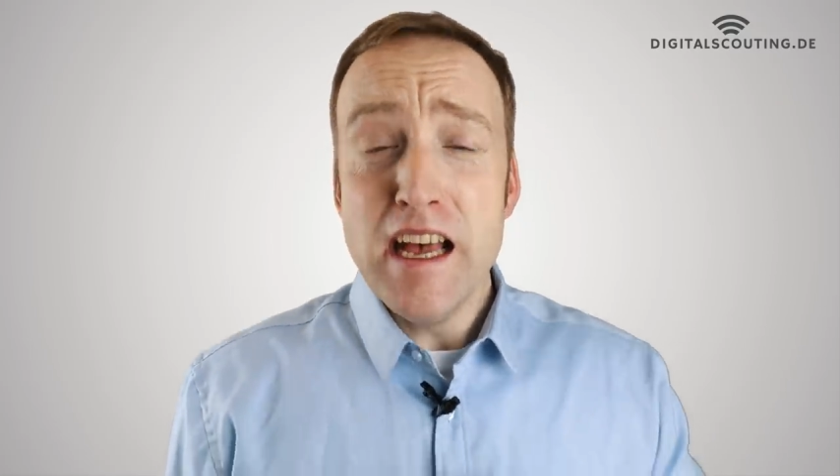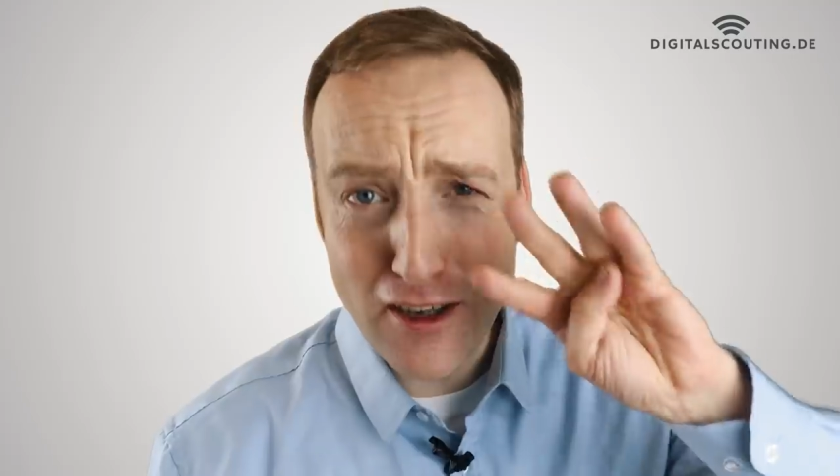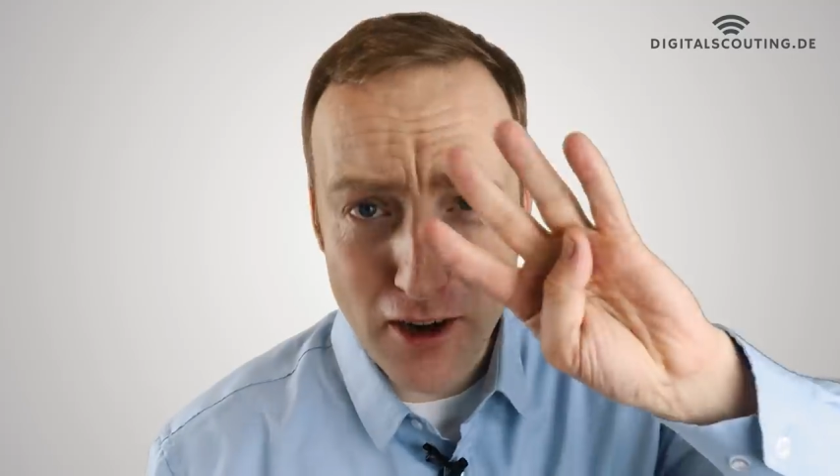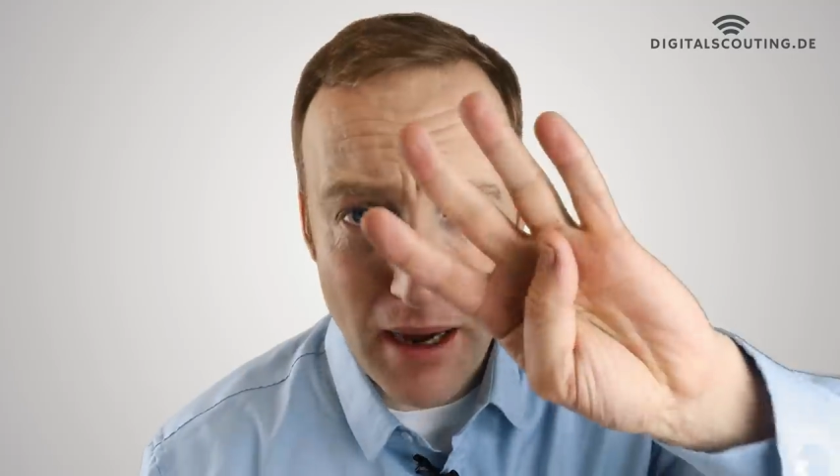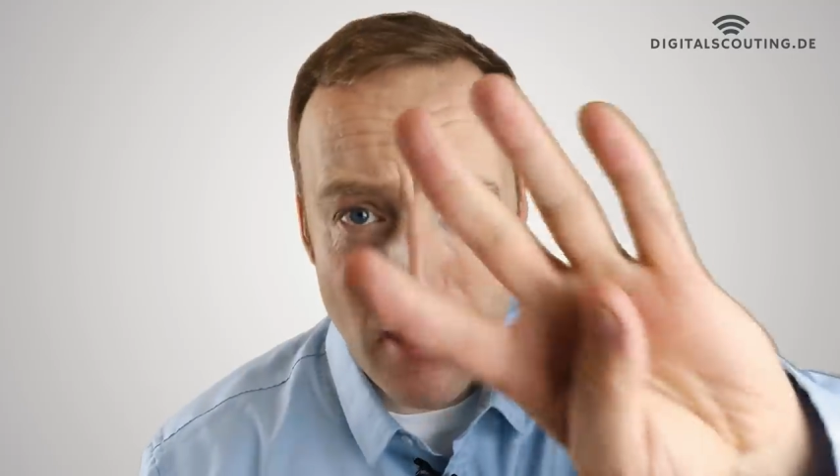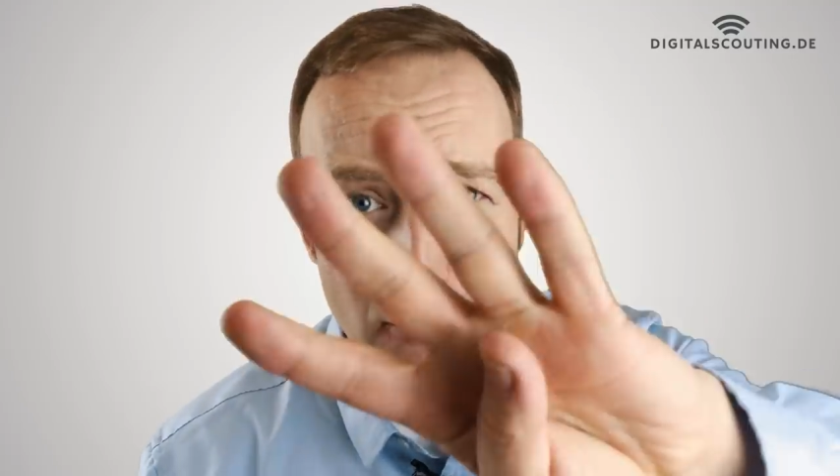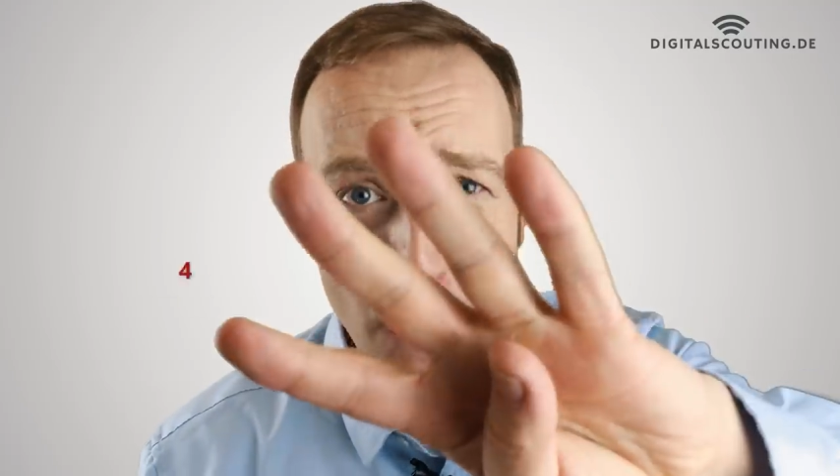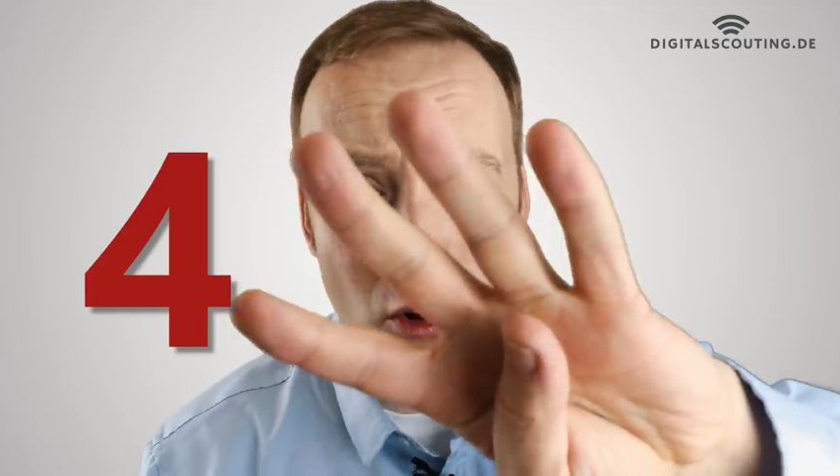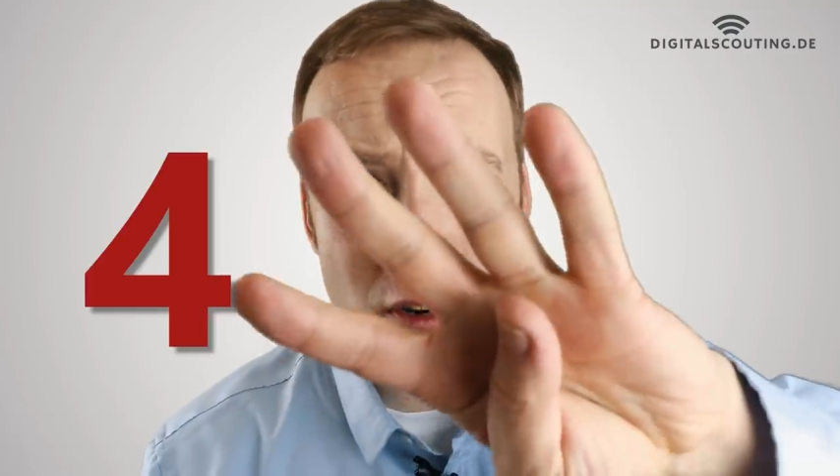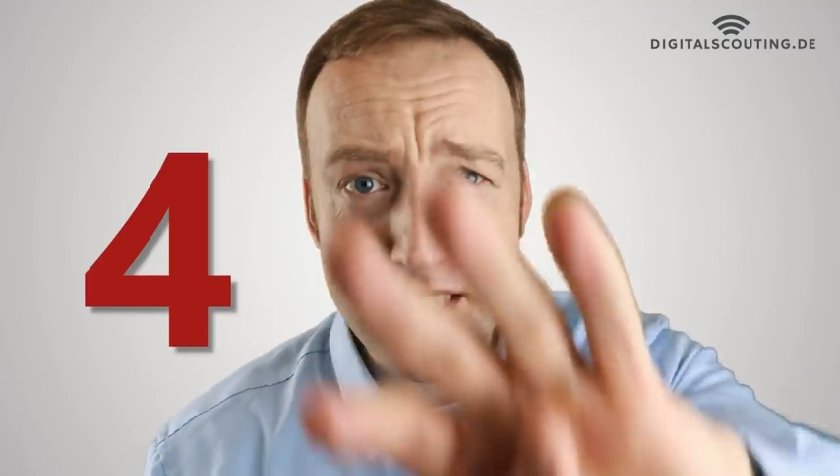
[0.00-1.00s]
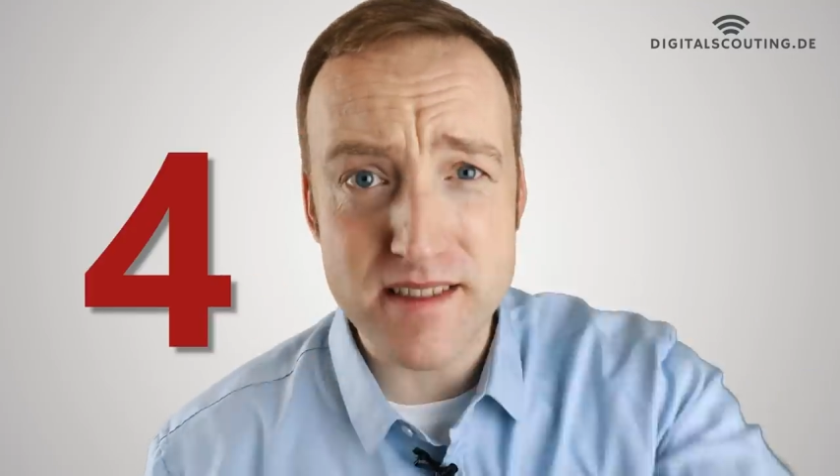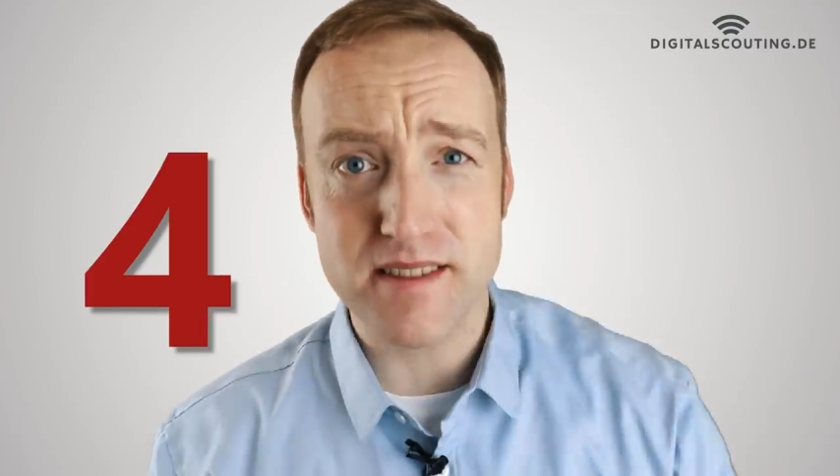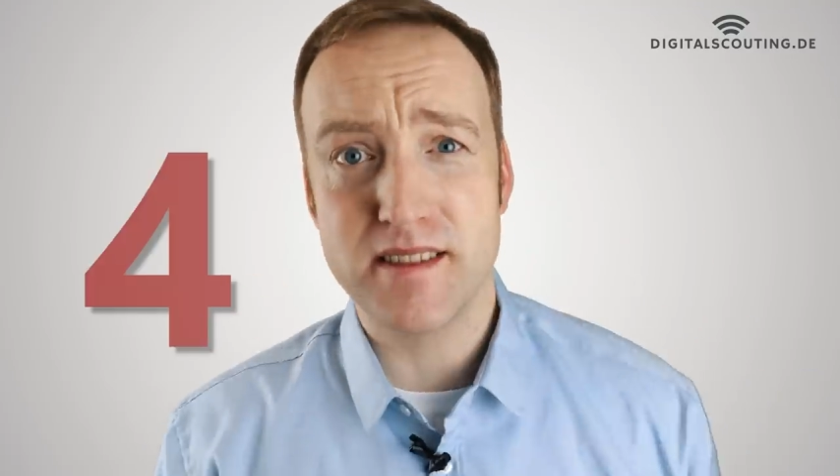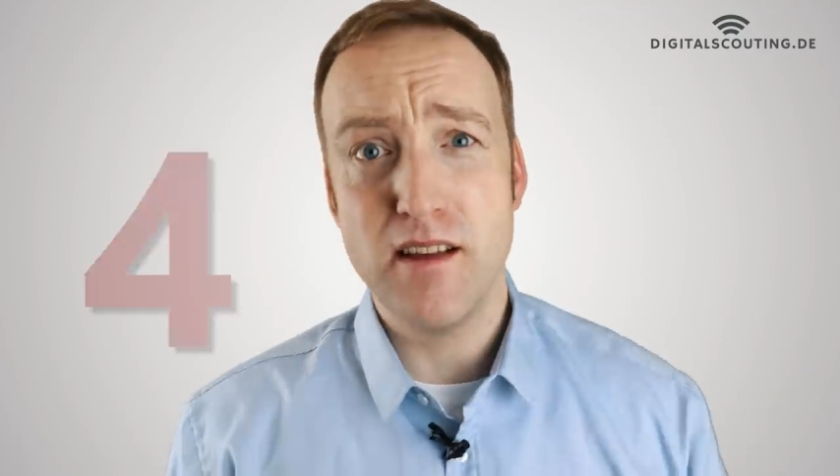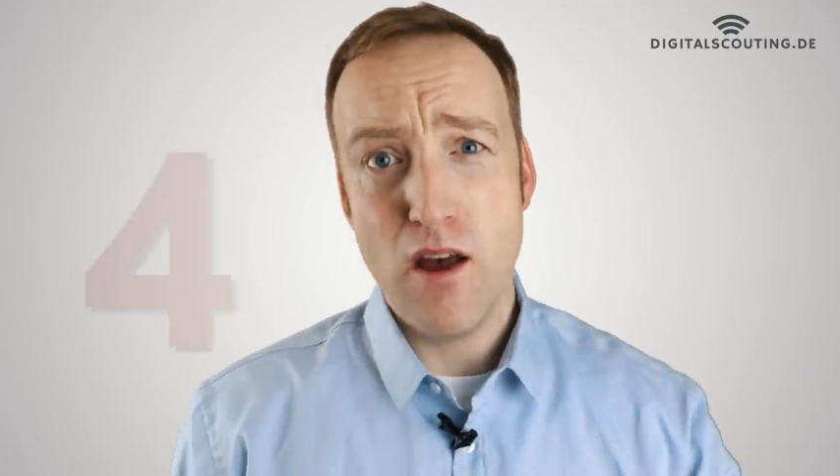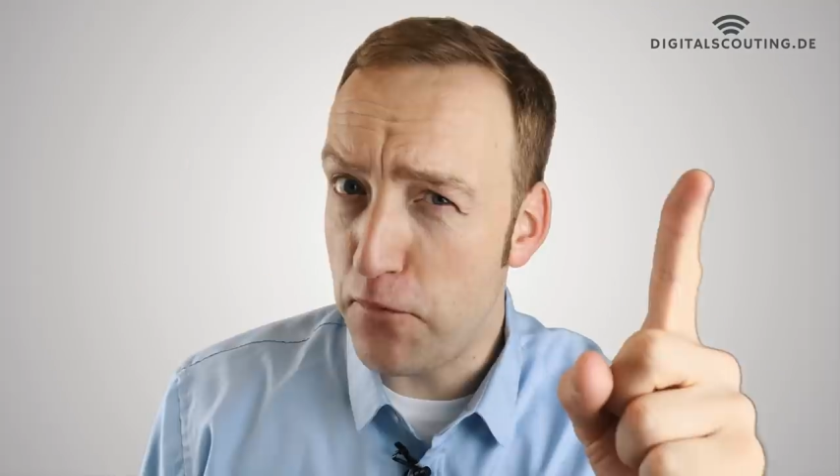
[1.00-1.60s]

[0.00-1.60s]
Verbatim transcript: Here are my four reasons.